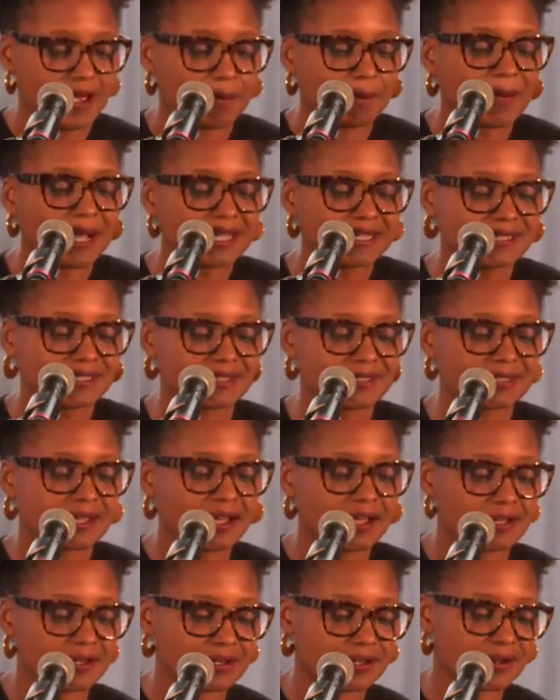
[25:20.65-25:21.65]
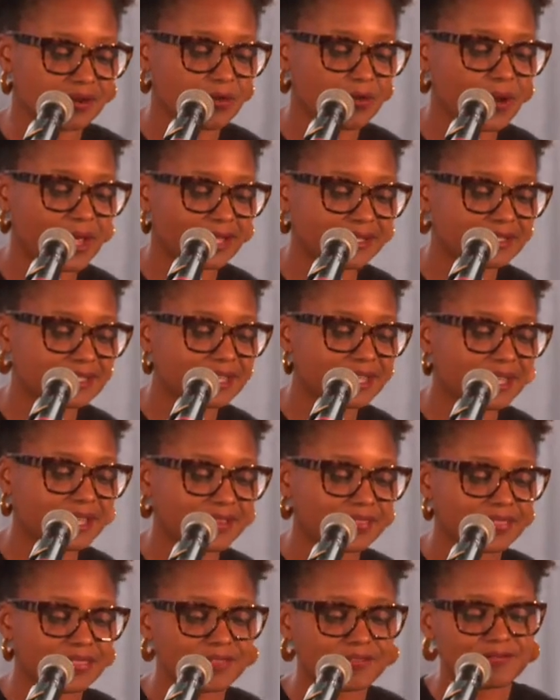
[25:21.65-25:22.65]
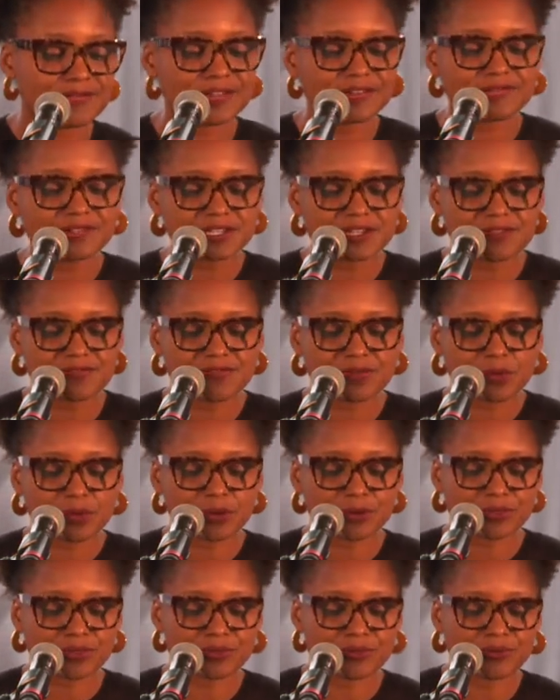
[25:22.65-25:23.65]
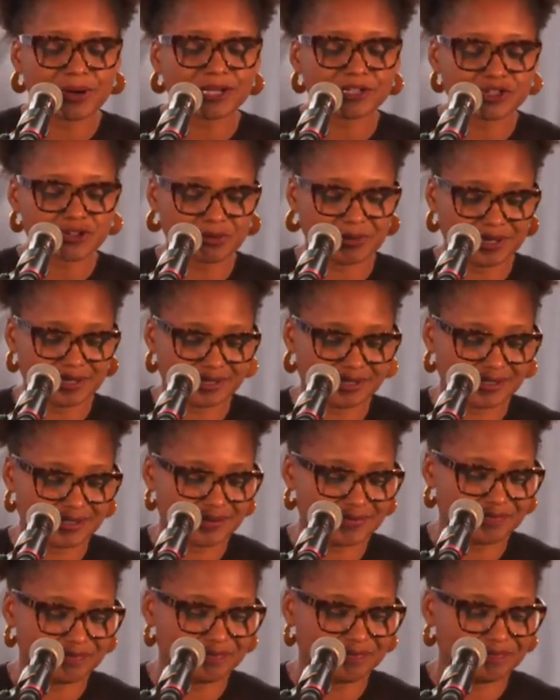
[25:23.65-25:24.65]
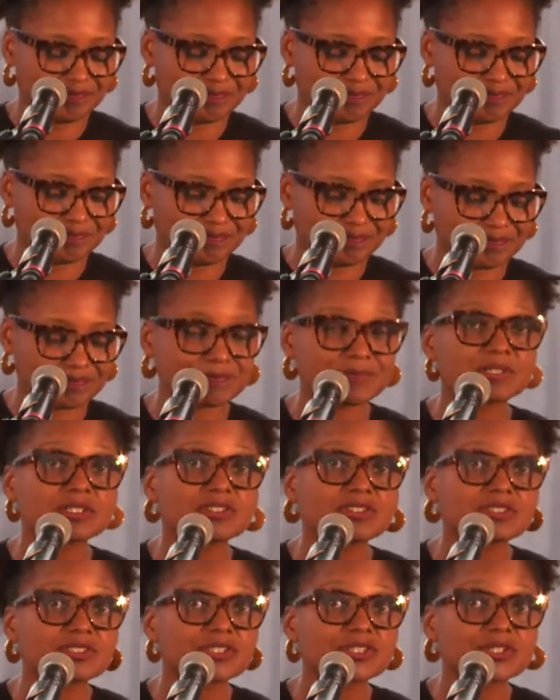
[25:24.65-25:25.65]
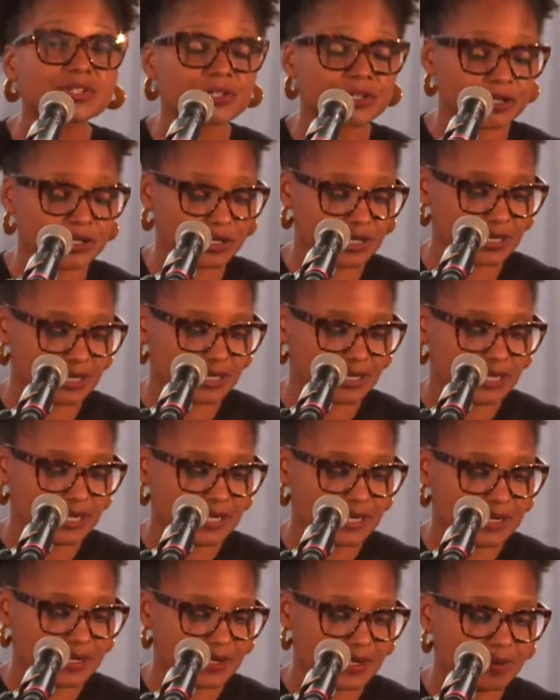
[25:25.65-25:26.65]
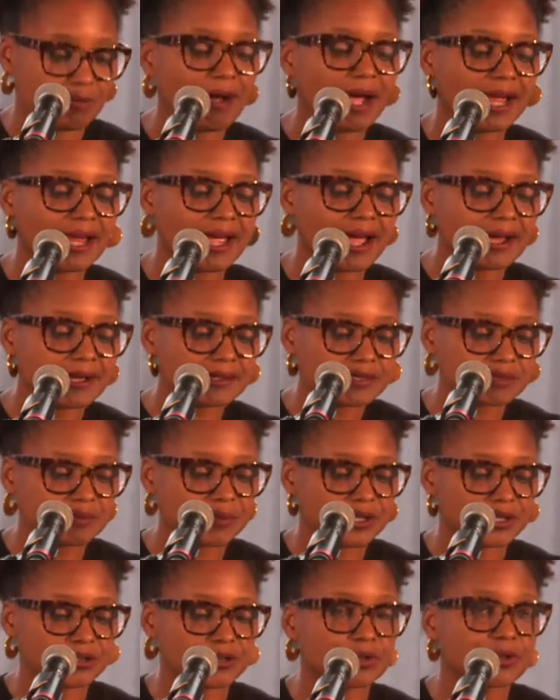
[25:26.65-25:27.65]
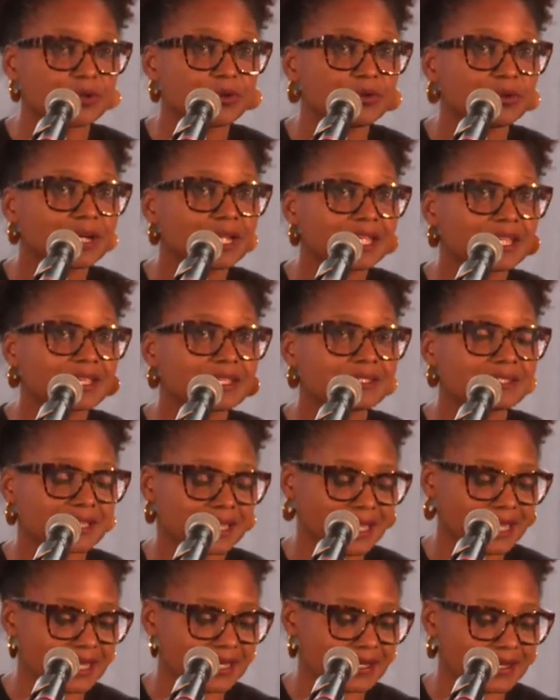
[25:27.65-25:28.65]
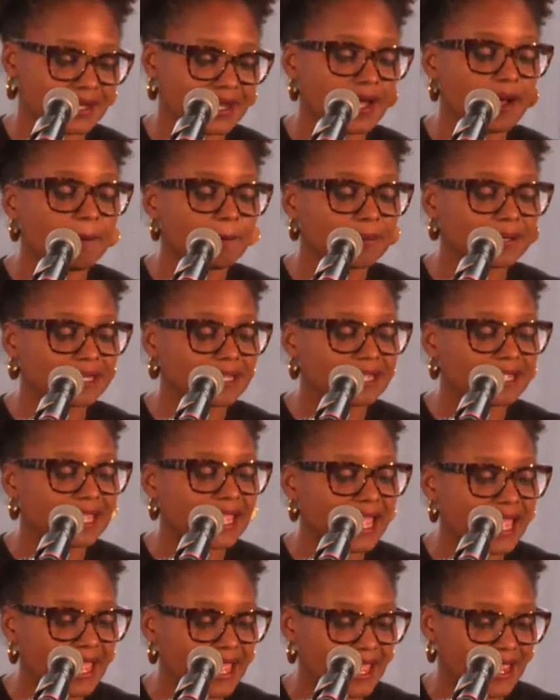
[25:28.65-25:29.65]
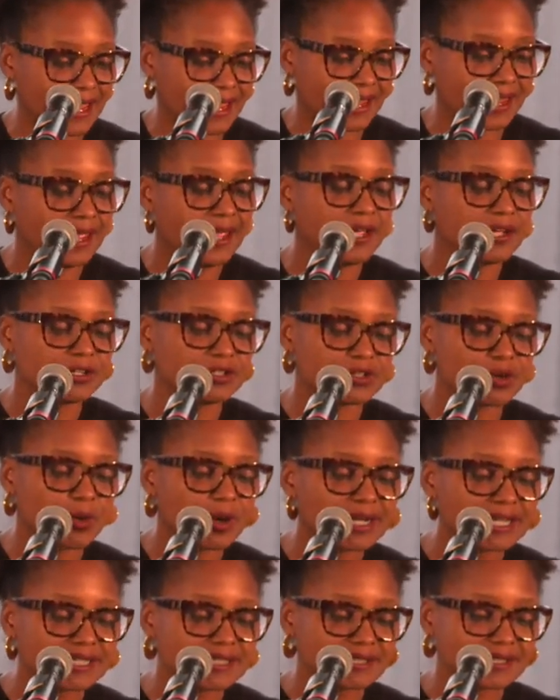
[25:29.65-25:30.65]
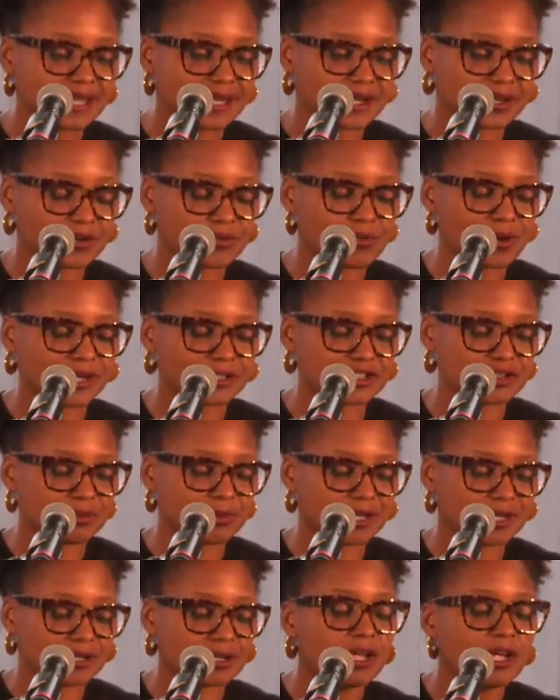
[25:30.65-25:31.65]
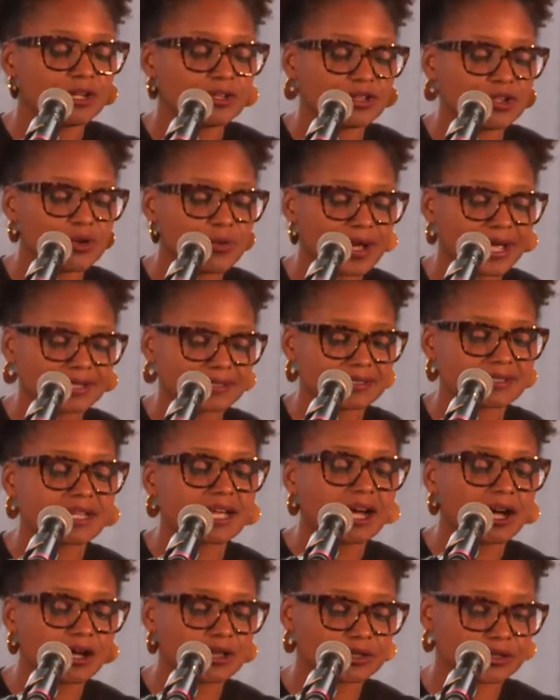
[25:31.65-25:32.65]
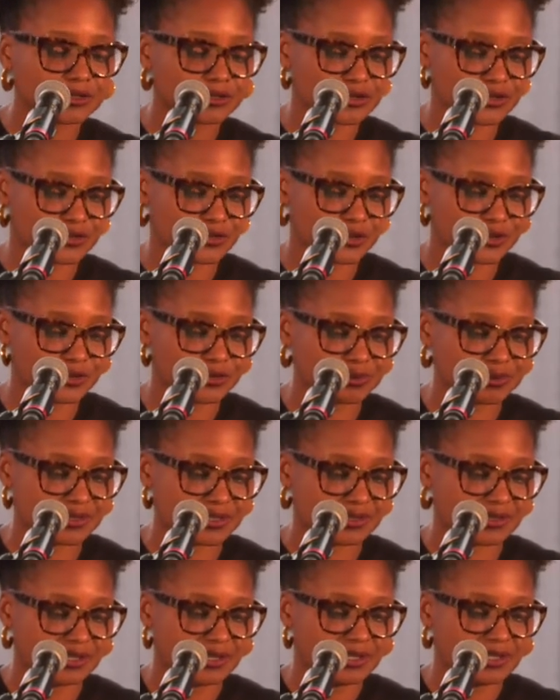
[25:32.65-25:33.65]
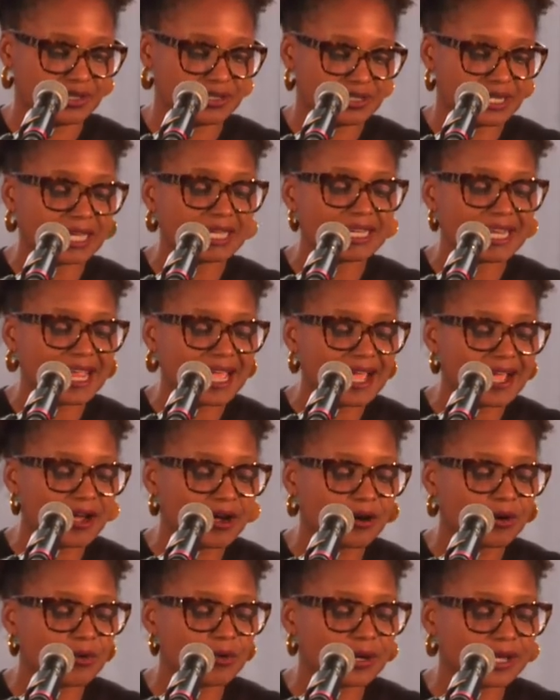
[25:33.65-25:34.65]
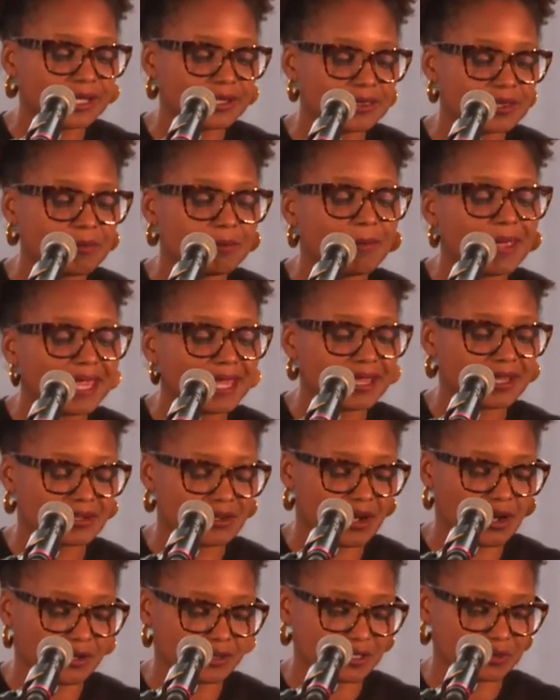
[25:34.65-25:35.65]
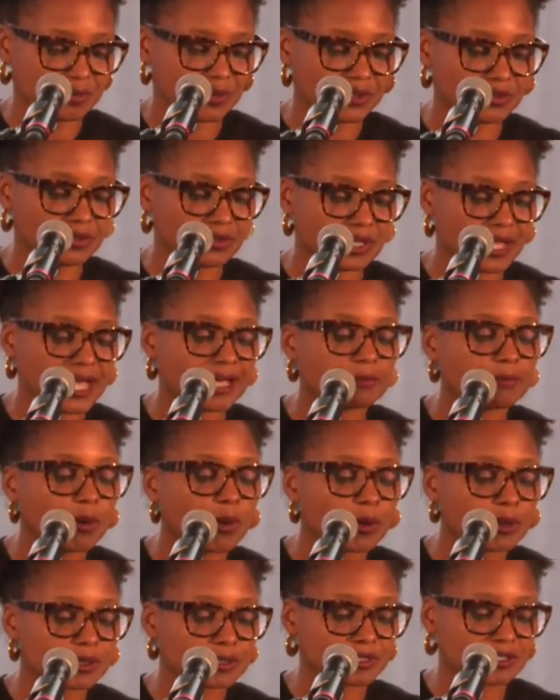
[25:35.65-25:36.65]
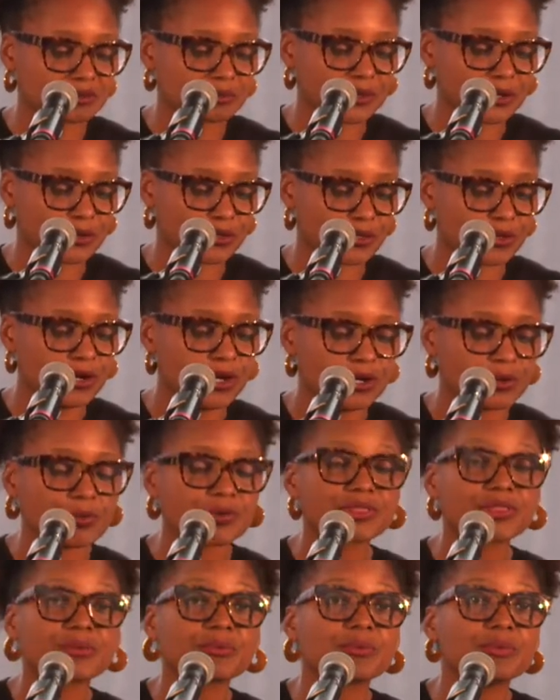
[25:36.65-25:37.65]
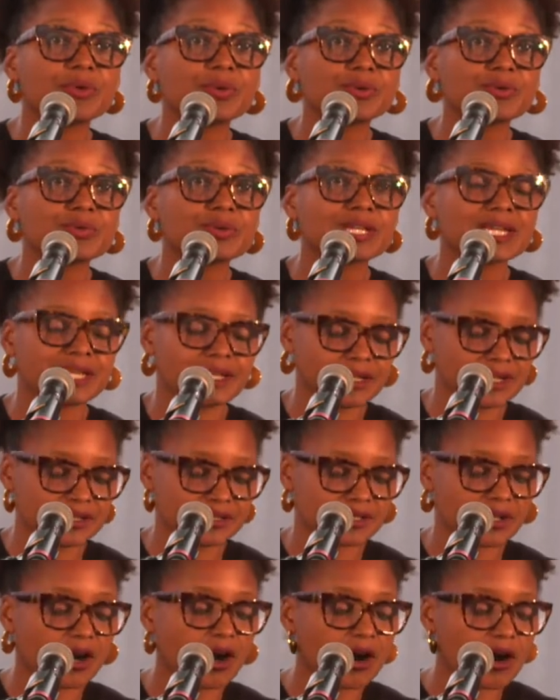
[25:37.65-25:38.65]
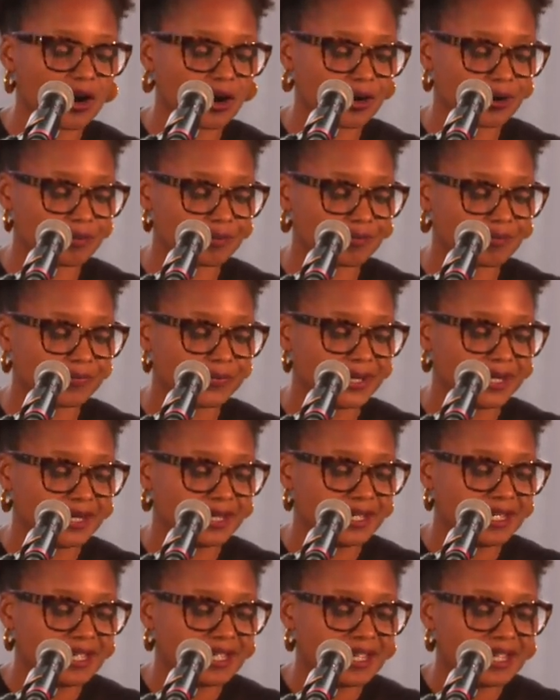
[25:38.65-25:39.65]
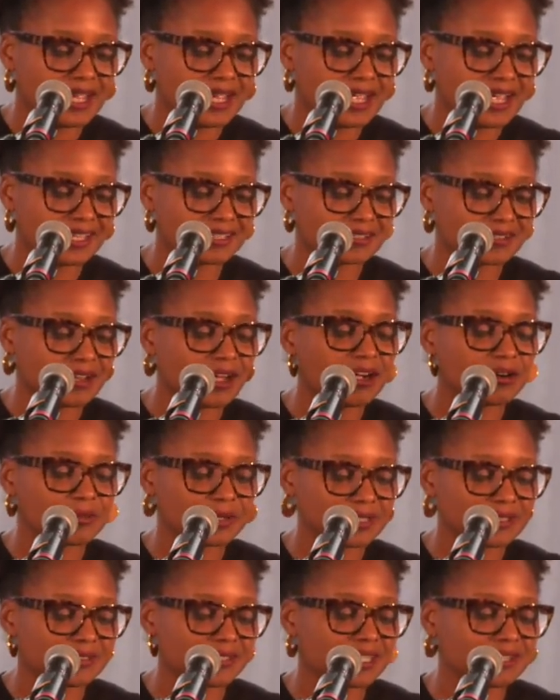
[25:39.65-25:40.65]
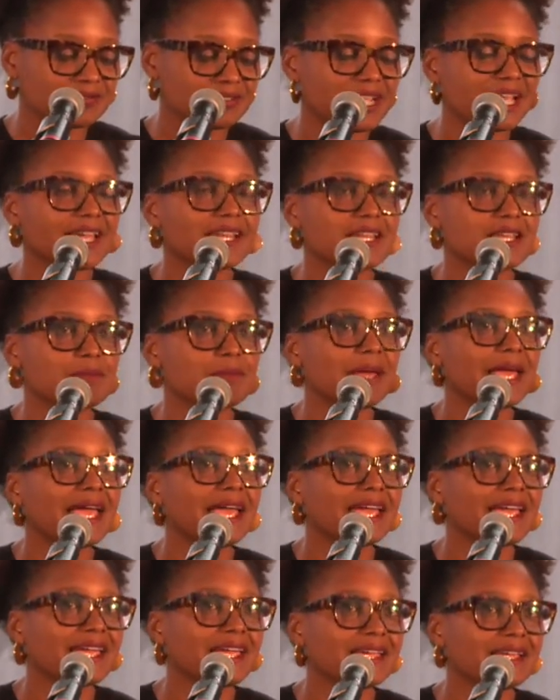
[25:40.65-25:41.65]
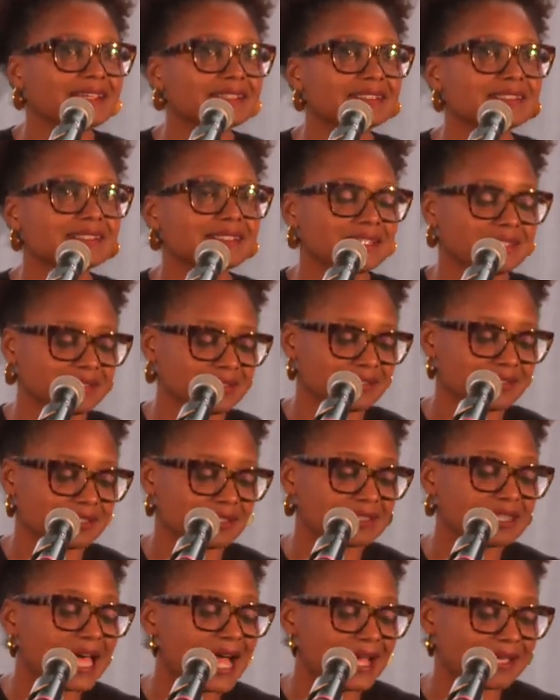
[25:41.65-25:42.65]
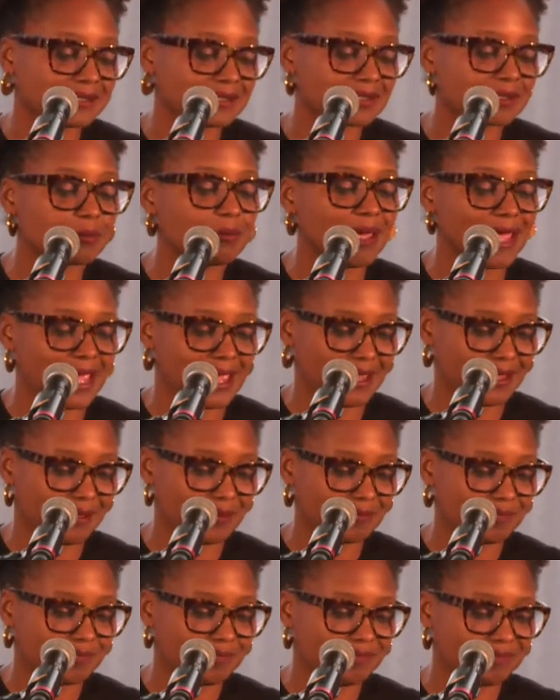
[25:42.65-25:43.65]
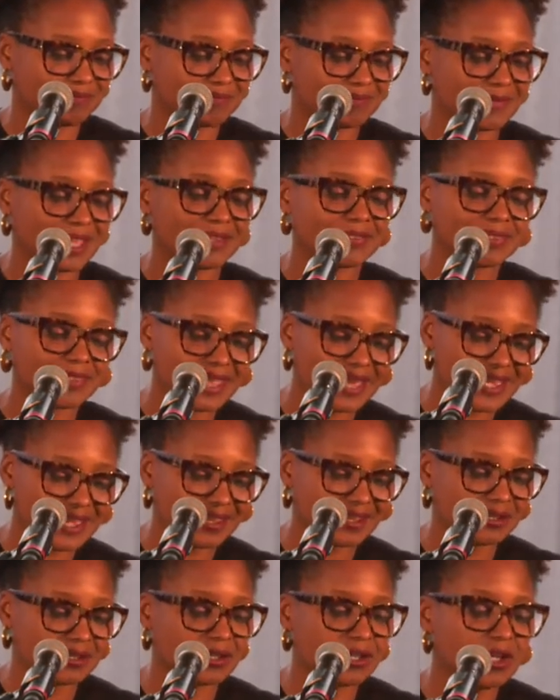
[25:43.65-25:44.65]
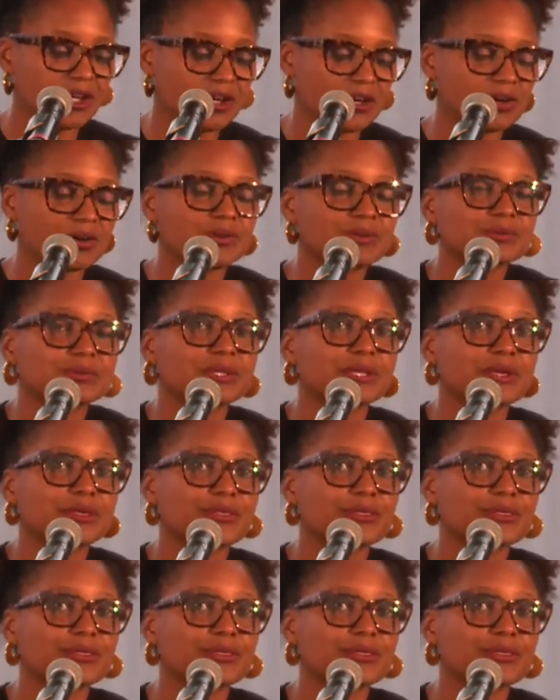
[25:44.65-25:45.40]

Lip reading: My son went in the 54th Regiment. Sir. My husband, who is in Company K, 22nd Regiment, U.S. Colored Troops, and now in the Macon Hospital at Portsmouth with a wound in his arm, has not received any pay since last May, and then only